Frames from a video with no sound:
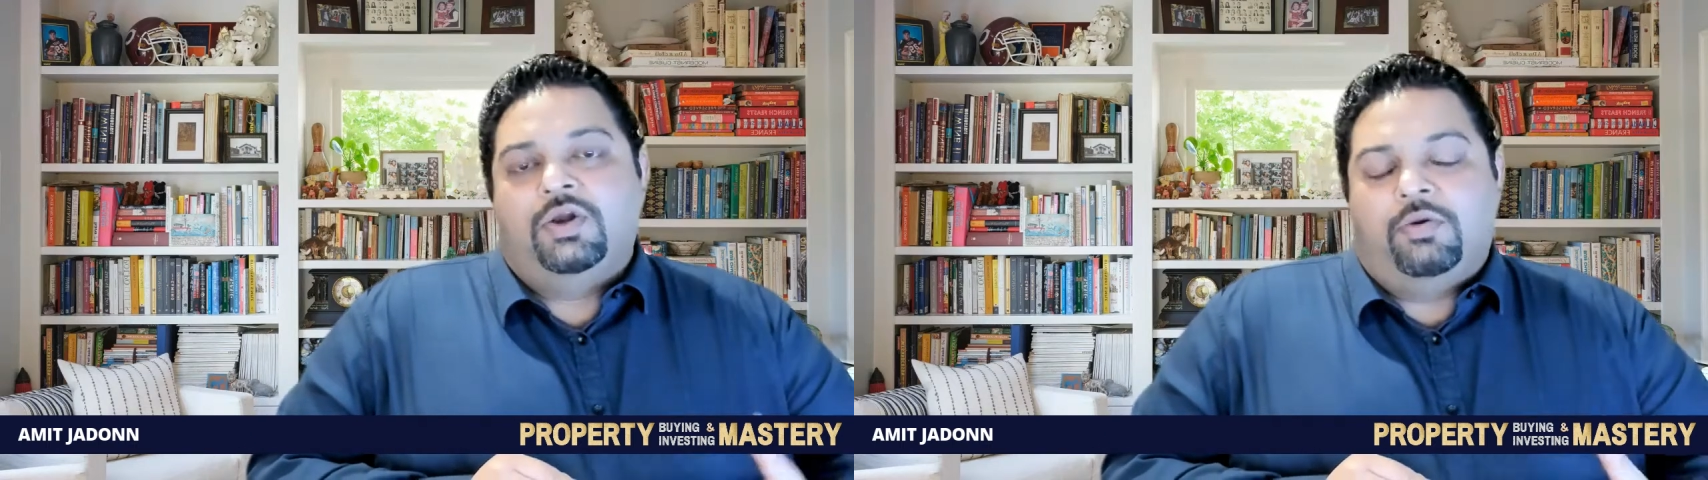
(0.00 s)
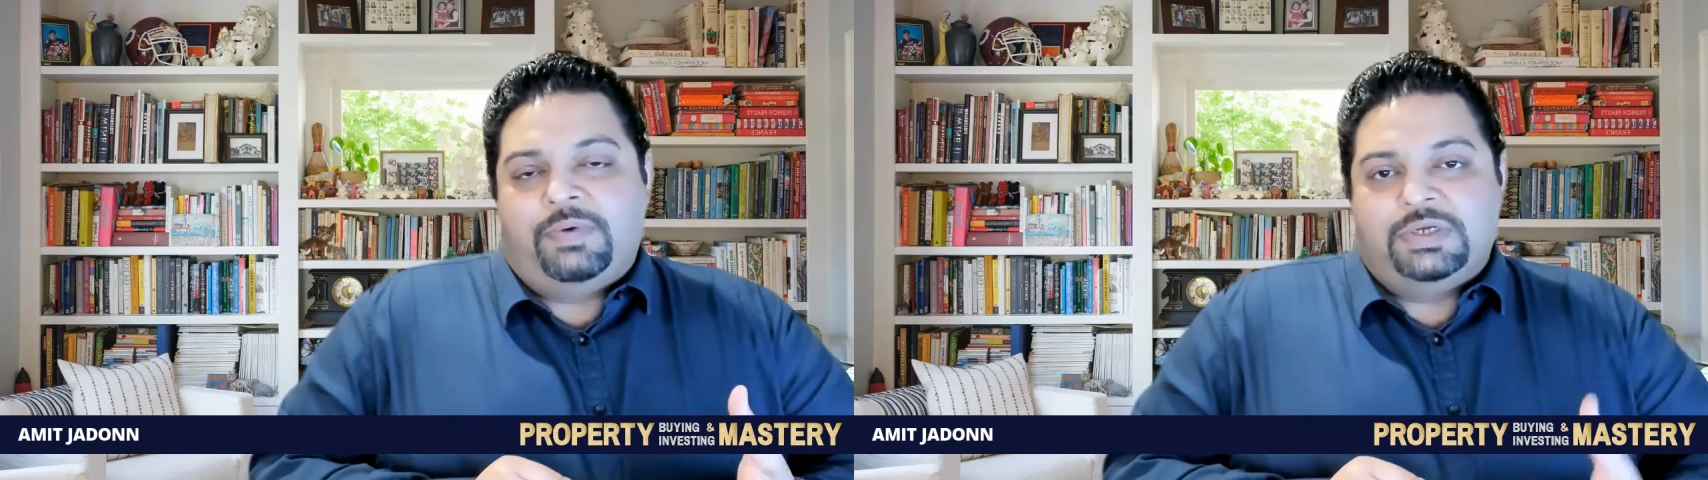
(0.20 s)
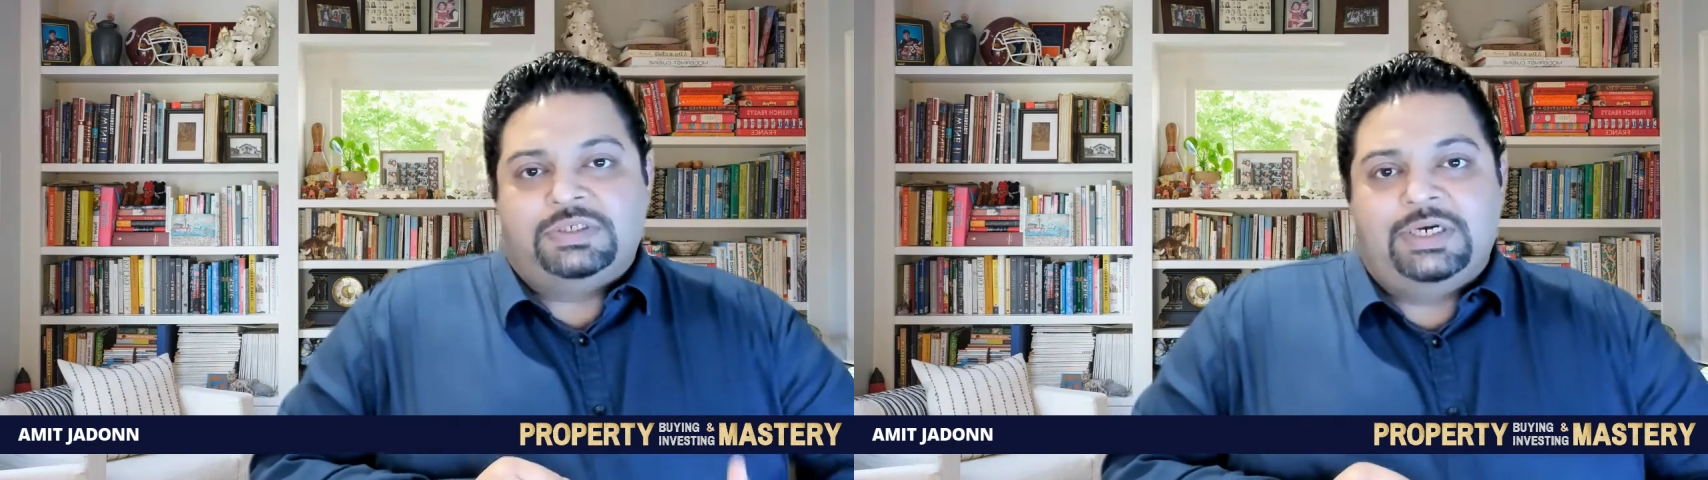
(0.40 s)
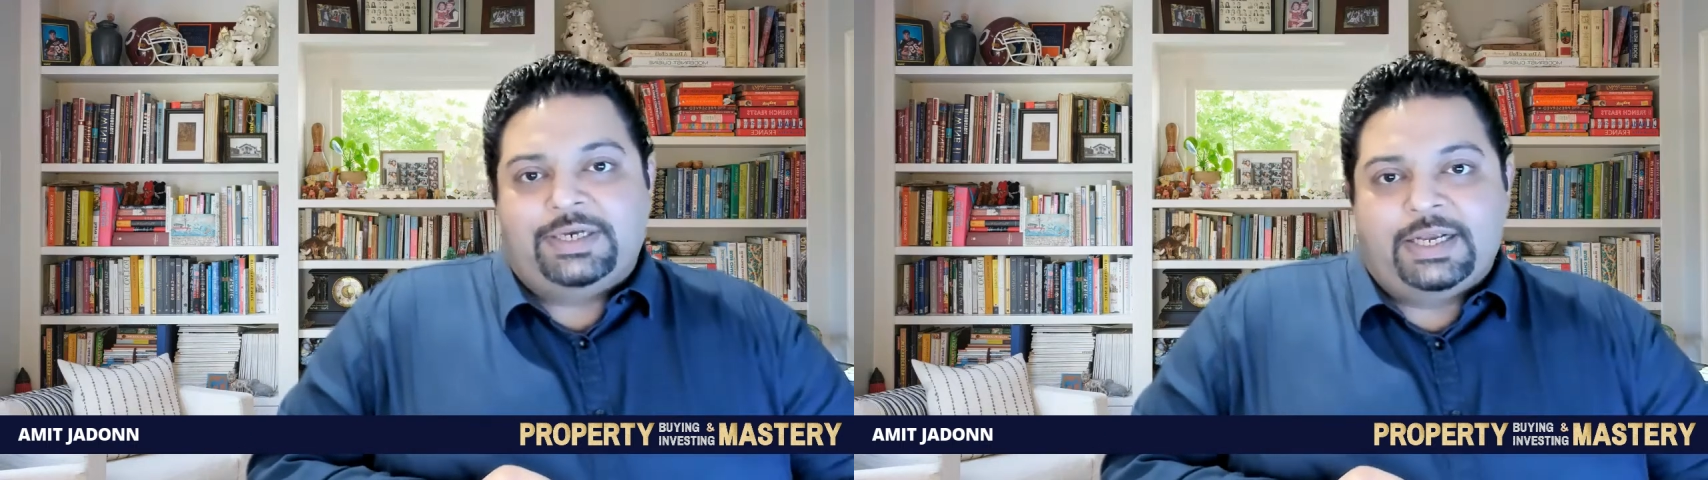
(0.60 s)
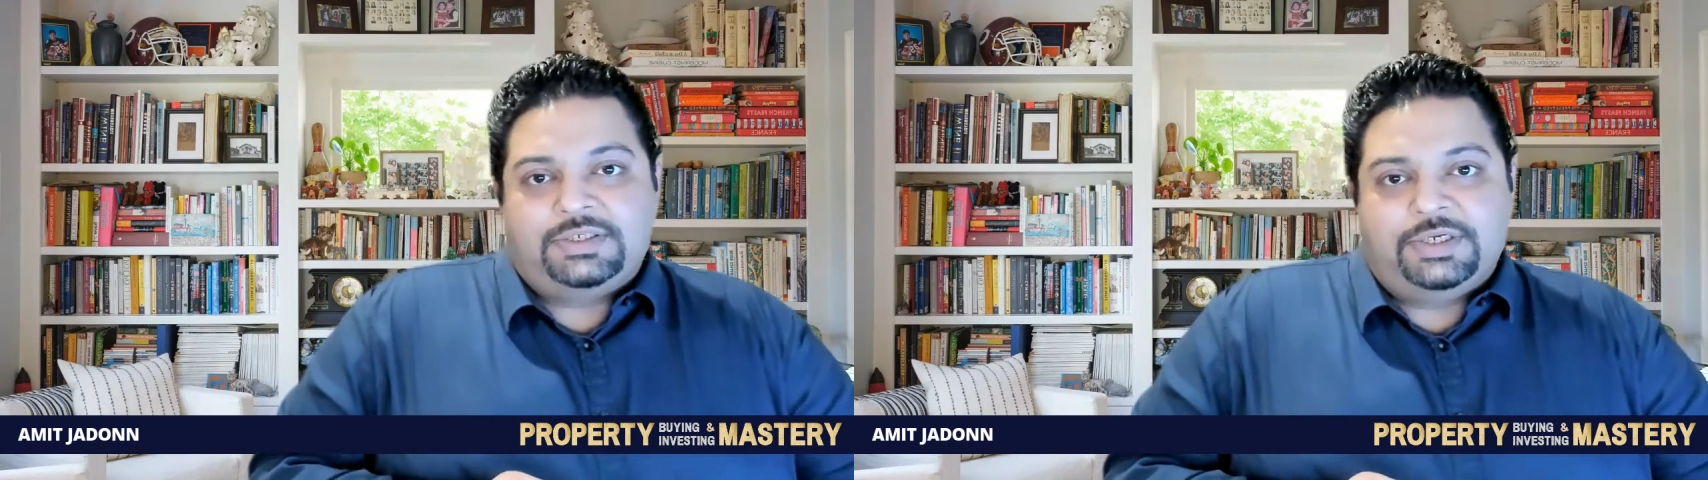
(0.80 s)
your personal
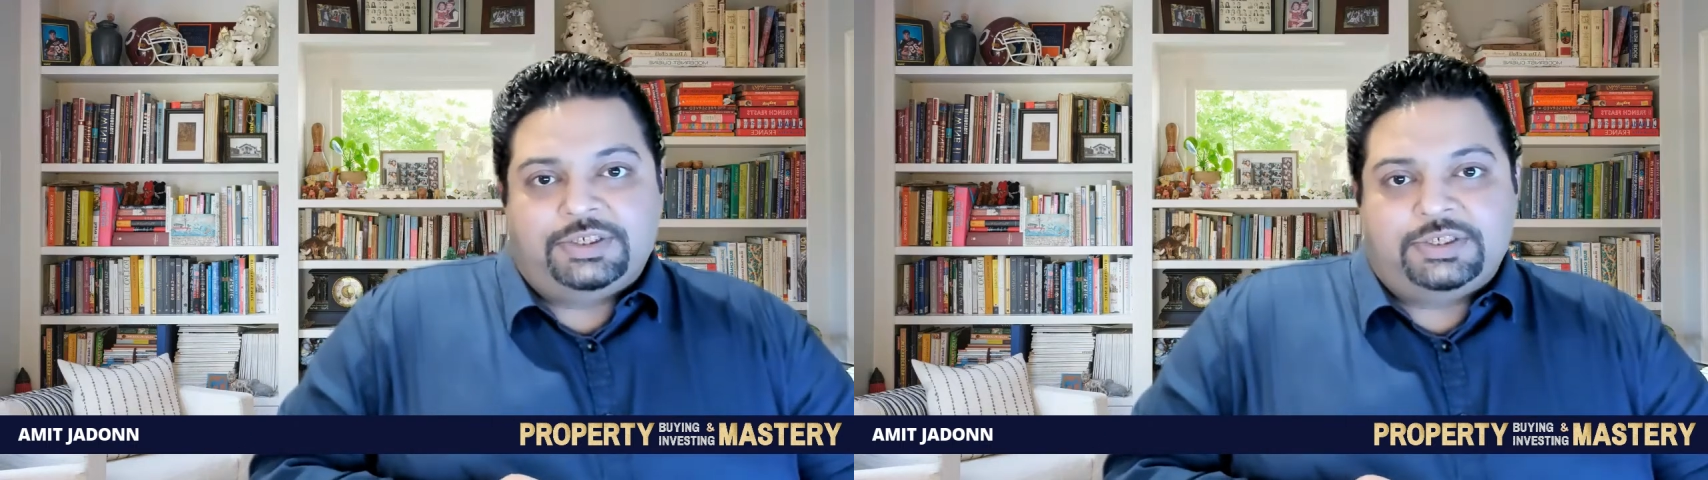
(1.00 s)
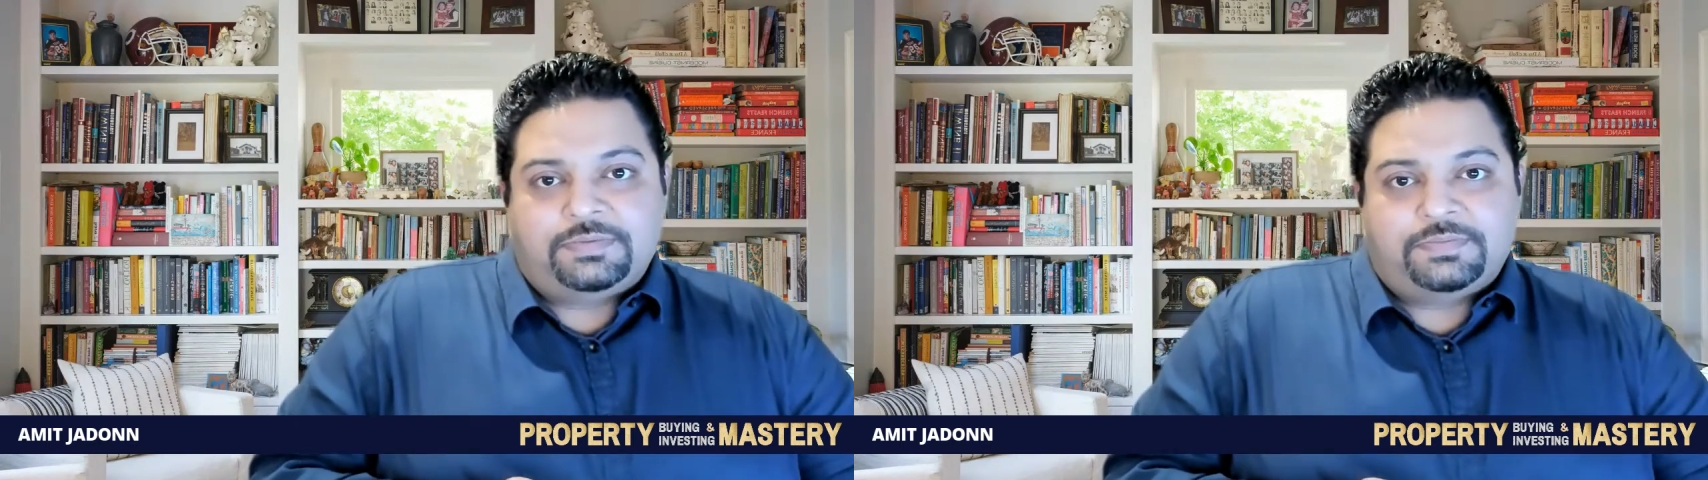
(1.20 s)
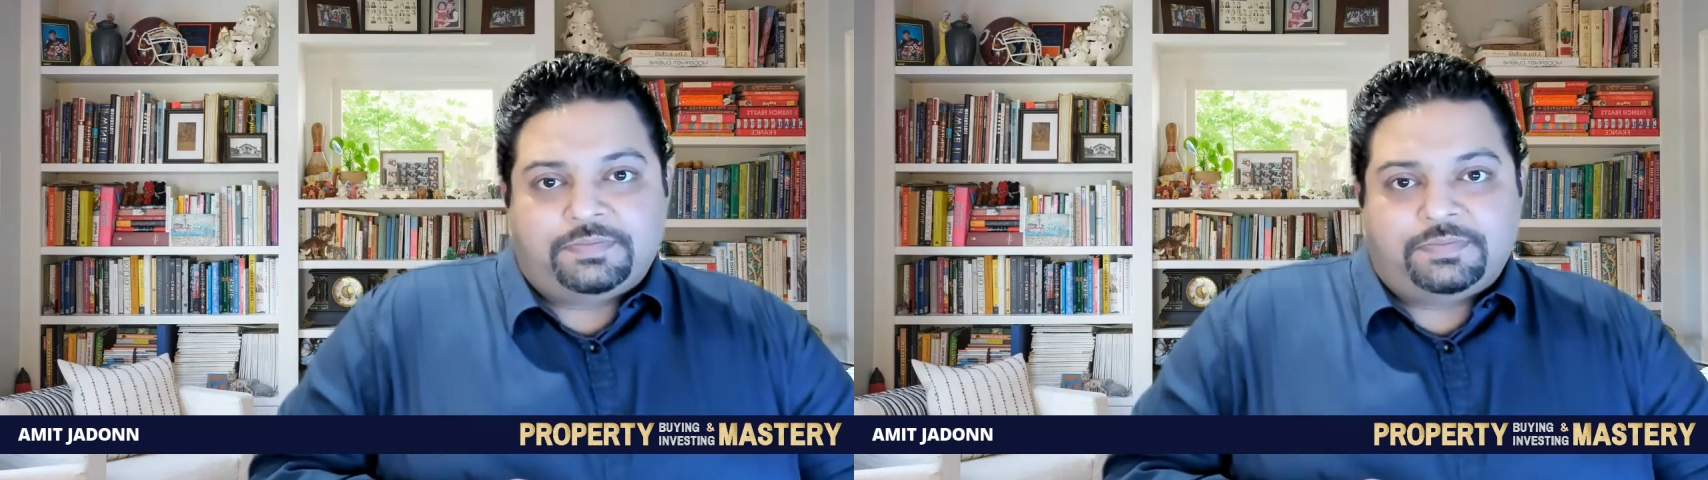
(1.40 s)
taxation.